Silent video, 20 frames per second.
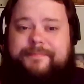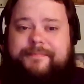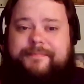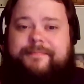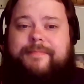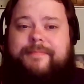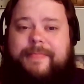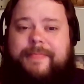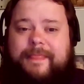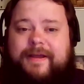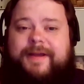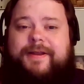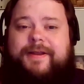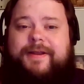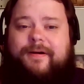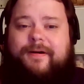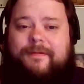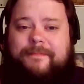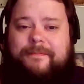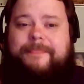and they're
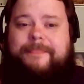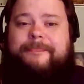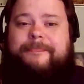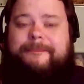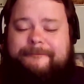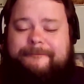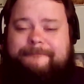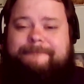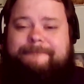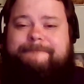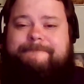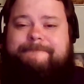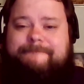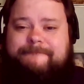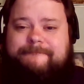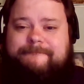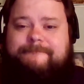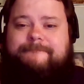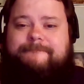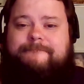just
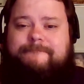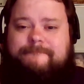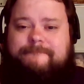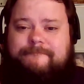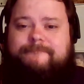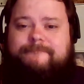plants, basically.